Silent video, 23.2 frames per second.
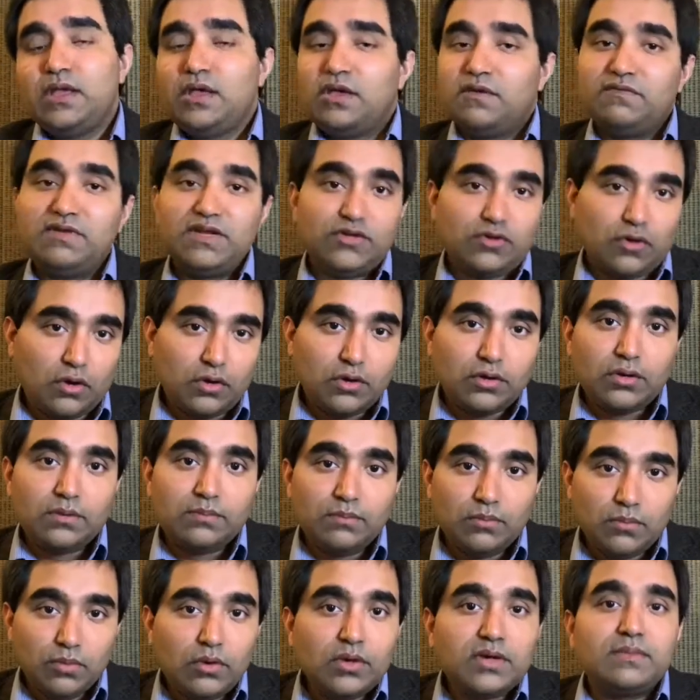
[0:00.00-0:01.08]
We'll talk
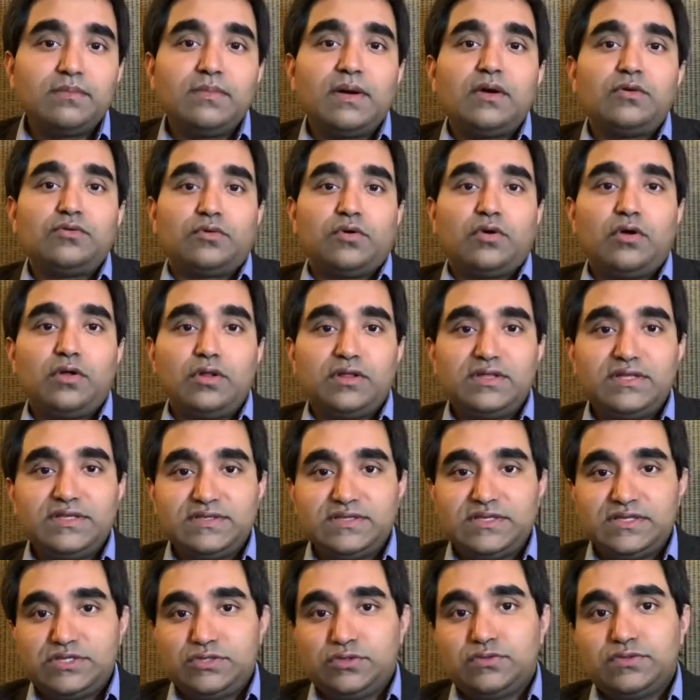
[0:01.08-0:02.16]
more about all these
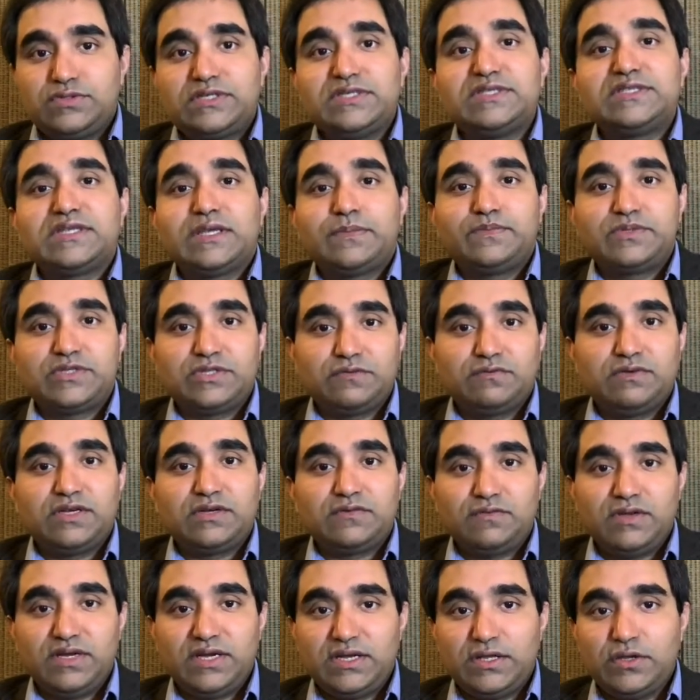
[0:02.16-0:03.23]
issues in subsequent
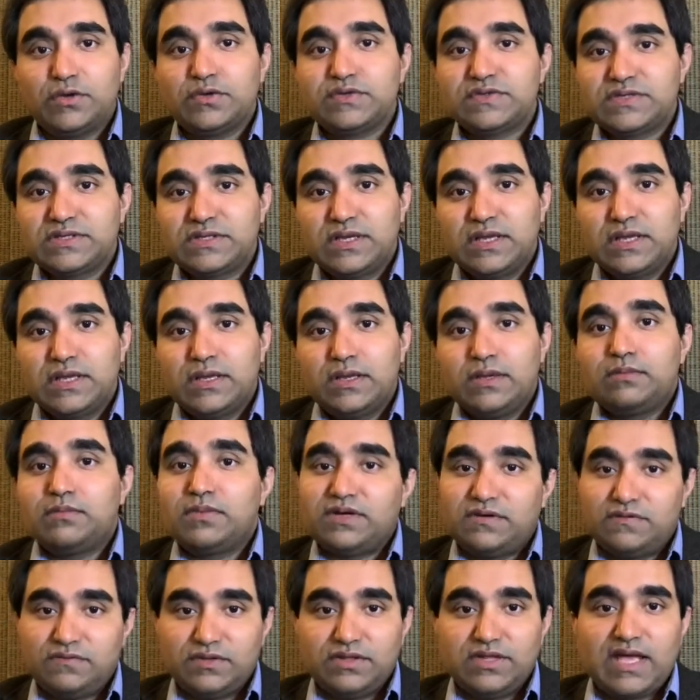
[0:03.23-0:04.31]
videos, but
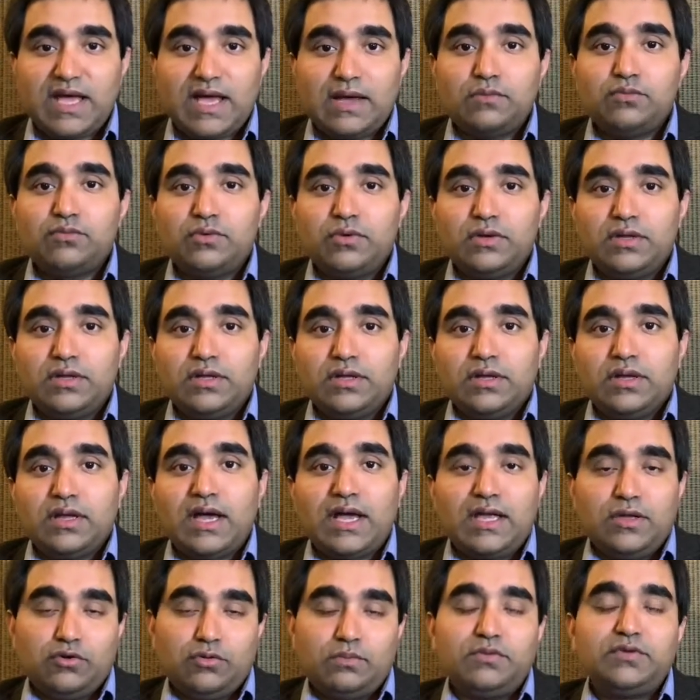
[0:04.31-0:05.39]
for now, I
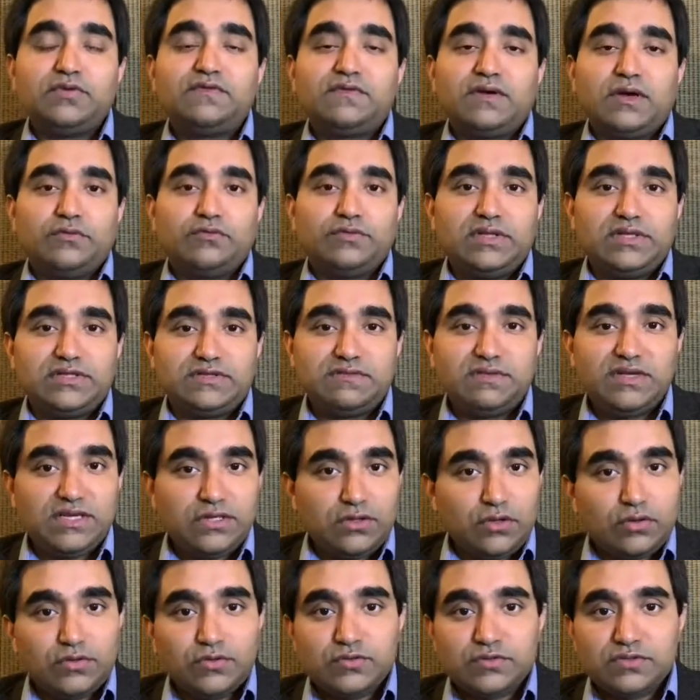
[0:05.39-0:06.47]
hope you found this video
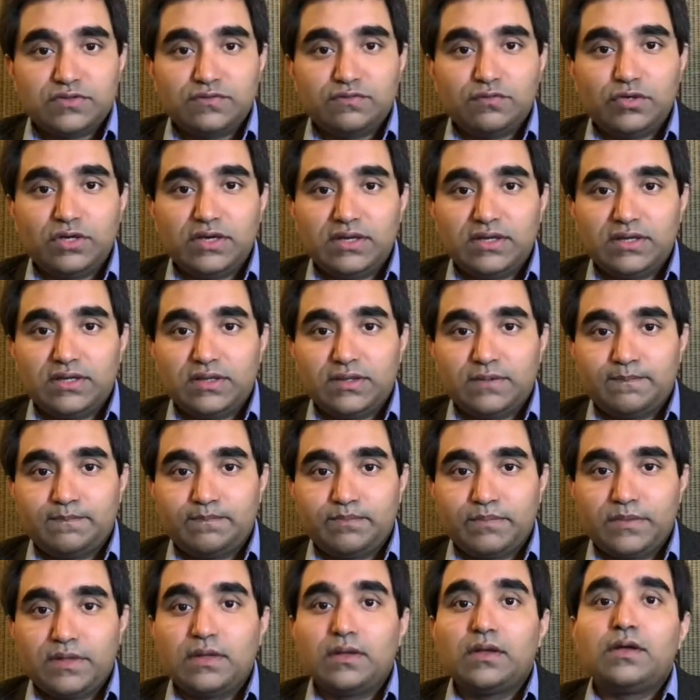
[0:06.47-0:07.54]
useful.
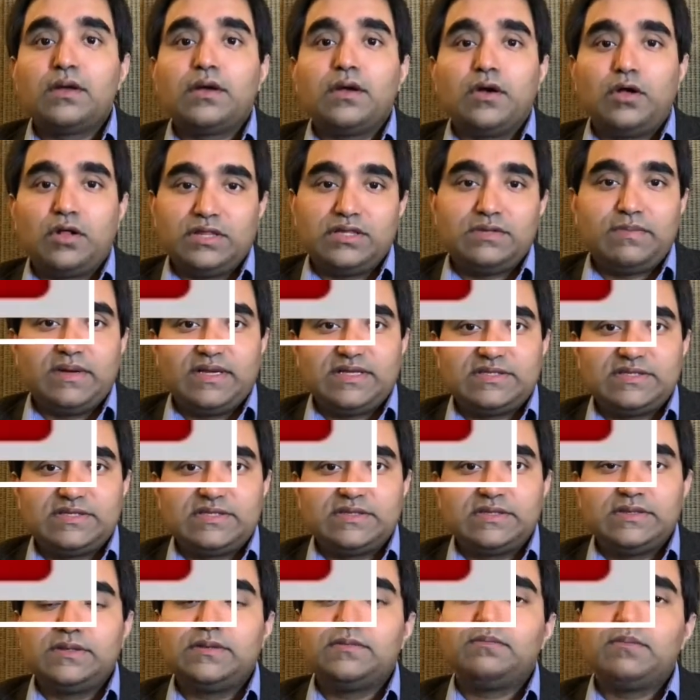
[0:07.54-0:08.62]
All the best.
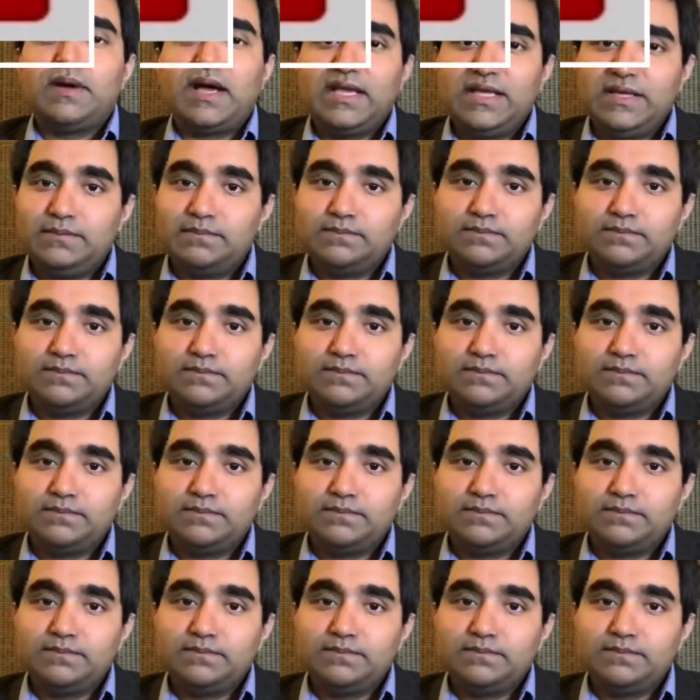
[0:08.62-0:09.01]
Bye.